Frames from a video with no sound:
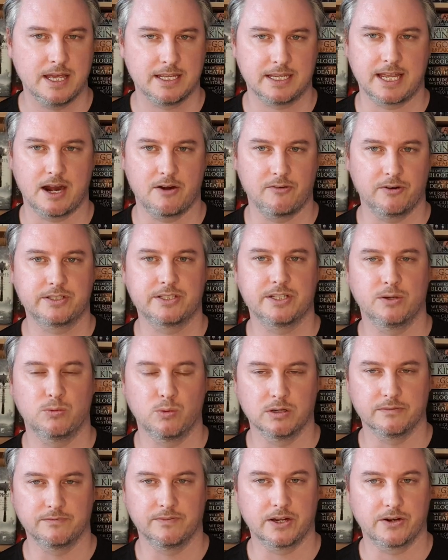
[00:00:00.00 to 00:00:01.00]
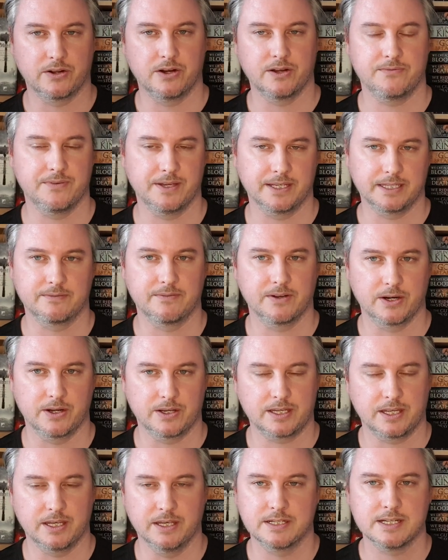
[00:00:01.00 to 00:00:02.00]
character one that i think that i
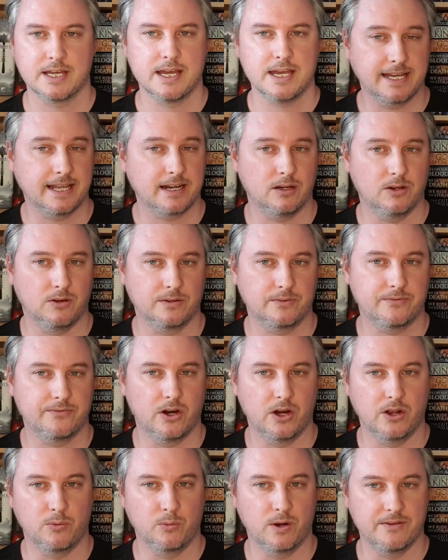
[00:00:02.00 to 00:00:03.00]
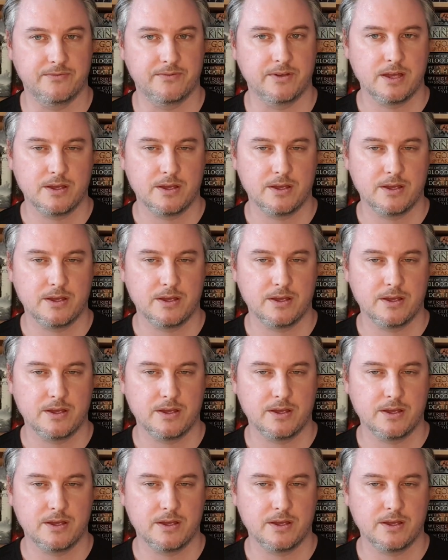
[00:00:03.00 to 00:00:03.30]
could get along fine with